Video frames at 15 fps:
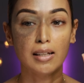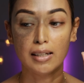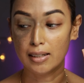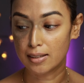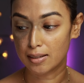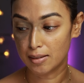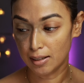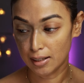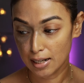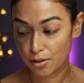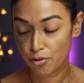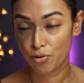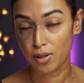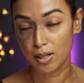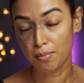It
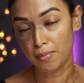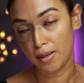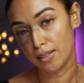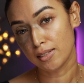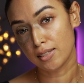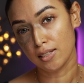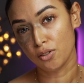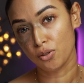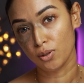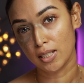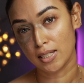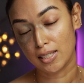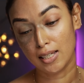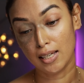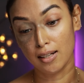literally melts into the
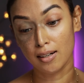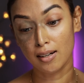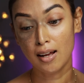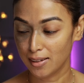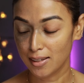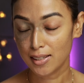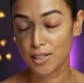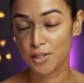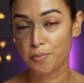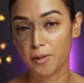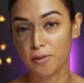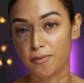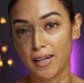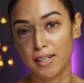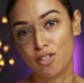skin. This is
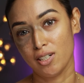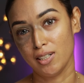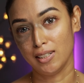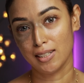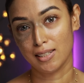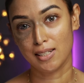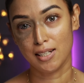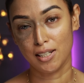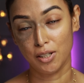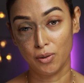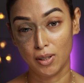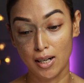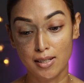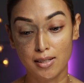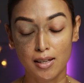perfection in a stick, you
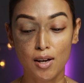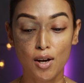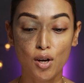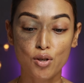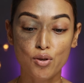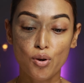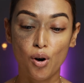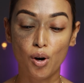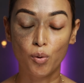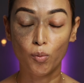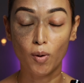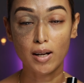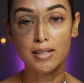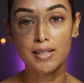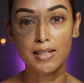guys. So on
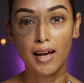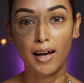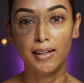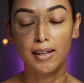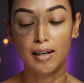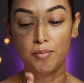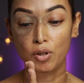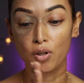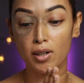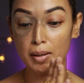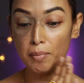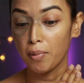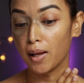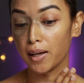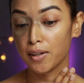one side I'm gonna
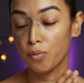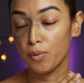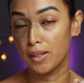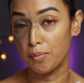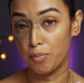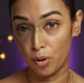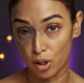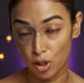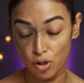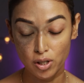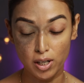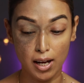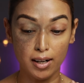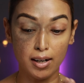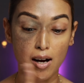apply it with a brush,
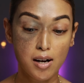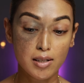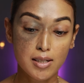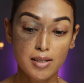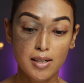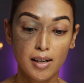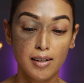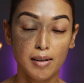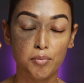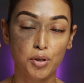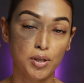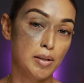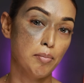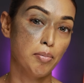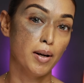and other side I'm
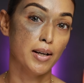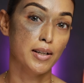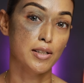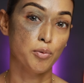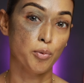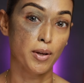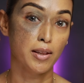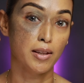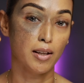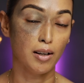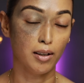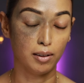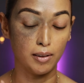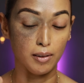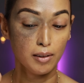gonna apply it with
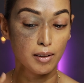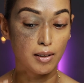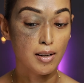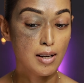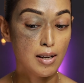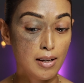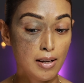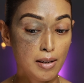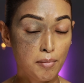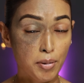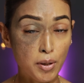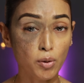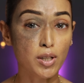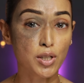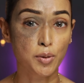a
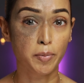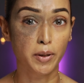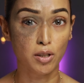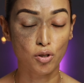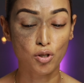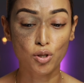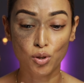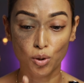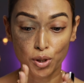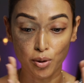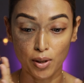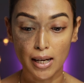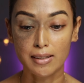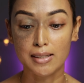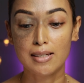beauty sponge so you
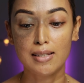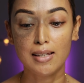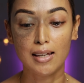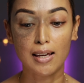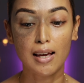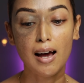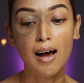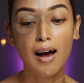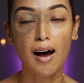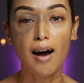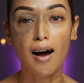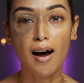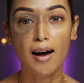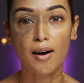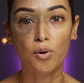can see
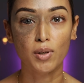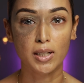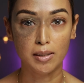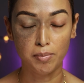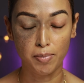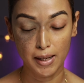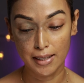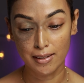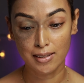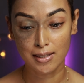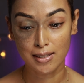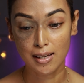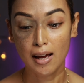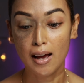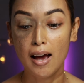how it
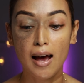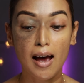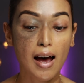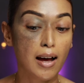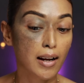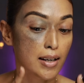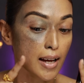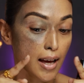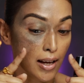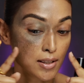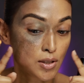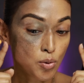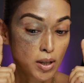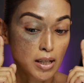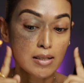blends. And
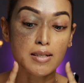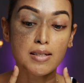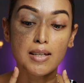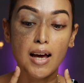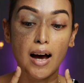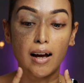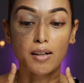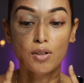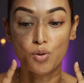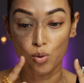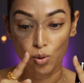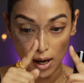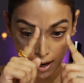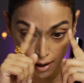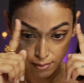as you can see, I
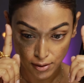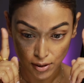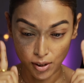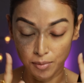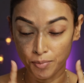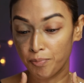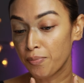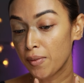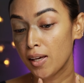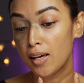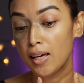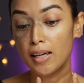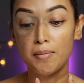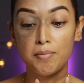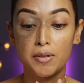do have some
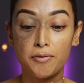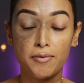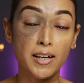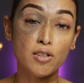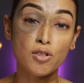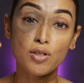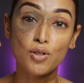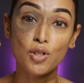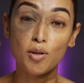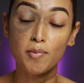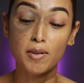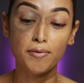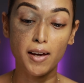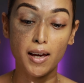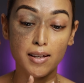imperfections on
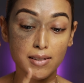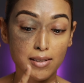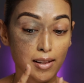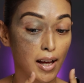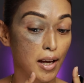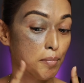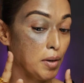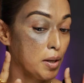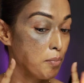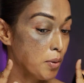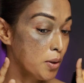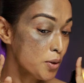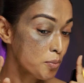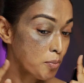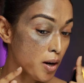my face, like my
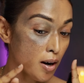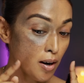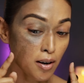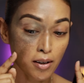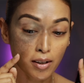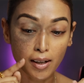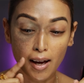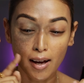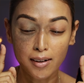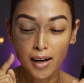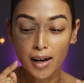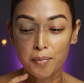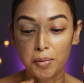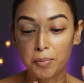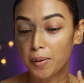birthmark and
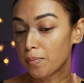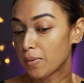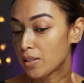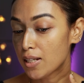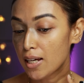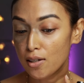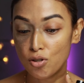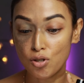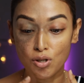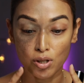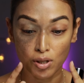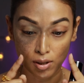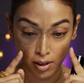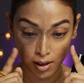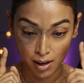
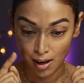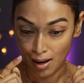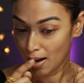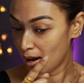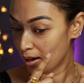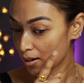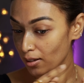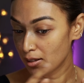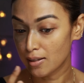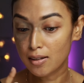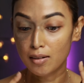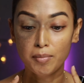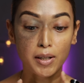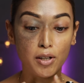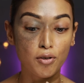hyperpigmentation and a
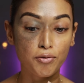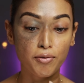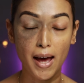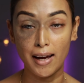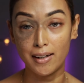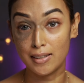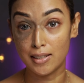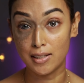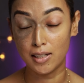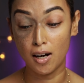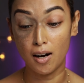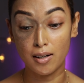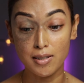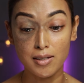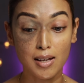little bit of acne
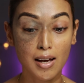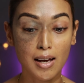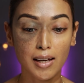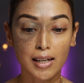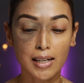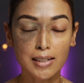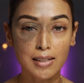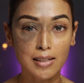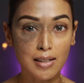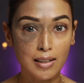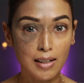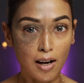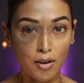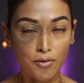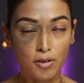scars. It
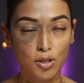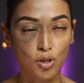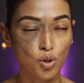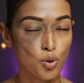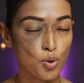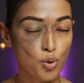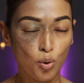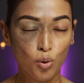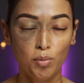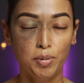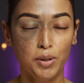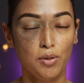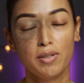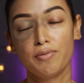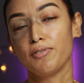covers so
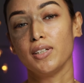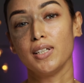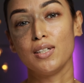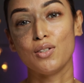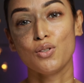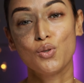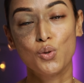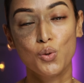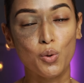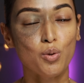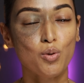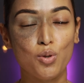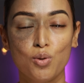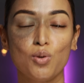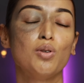beautifully, so
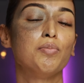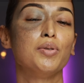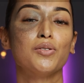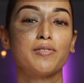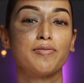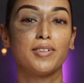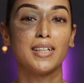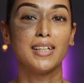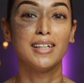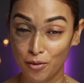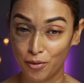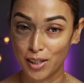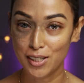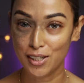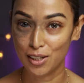beautifully.
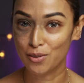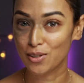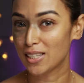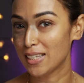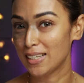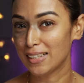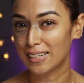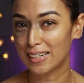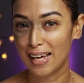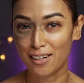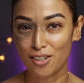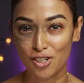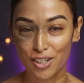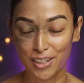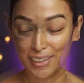Wait till you see it in
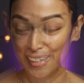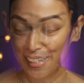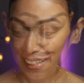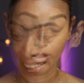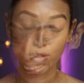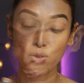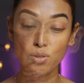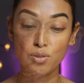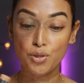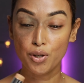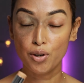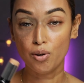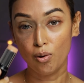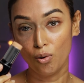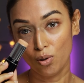action. So
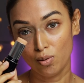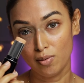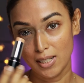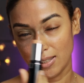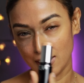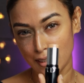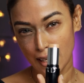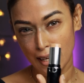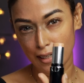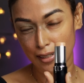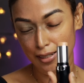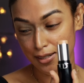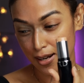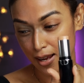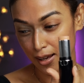Dior always nail
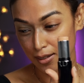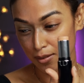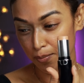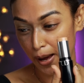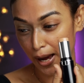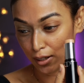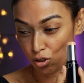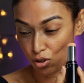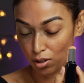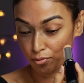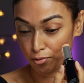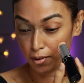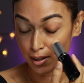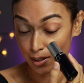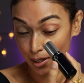it in packaging
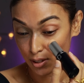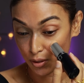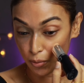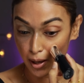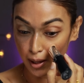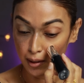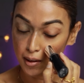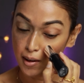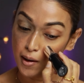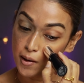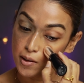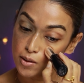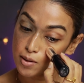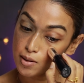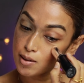front as well.
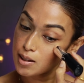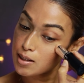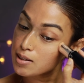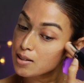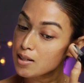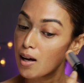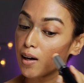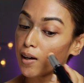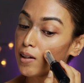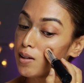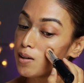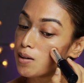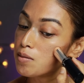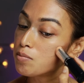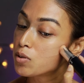So this side
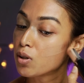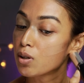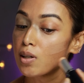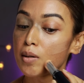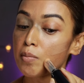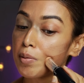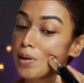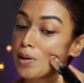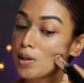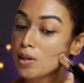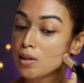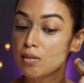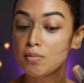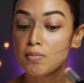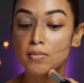I'm gonna
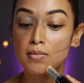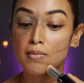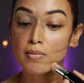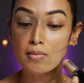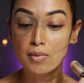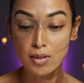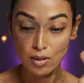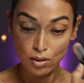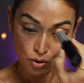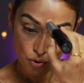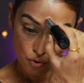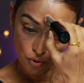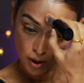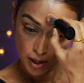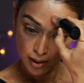apply
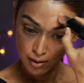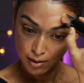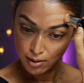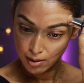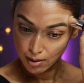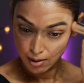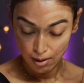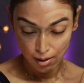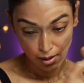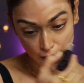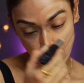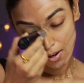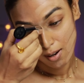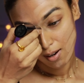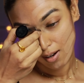straight.
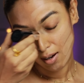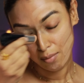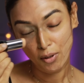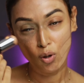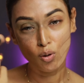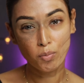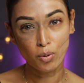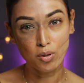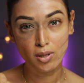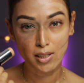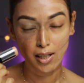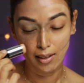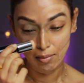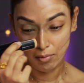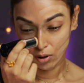I mean, on both
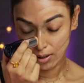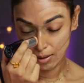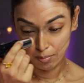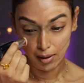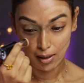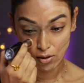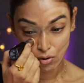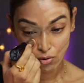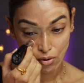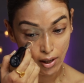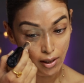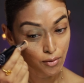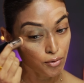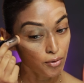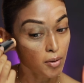sides I'm gonna apply
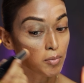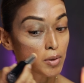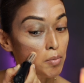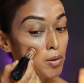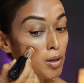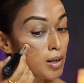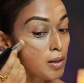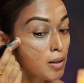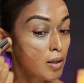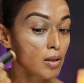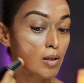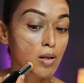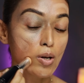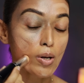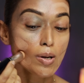straight from the bullet,
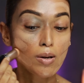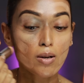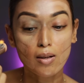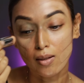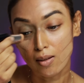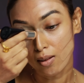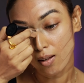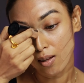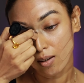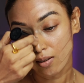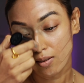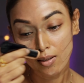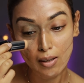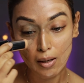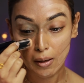
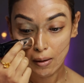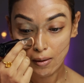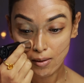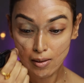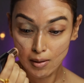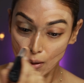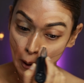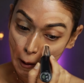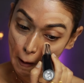like this.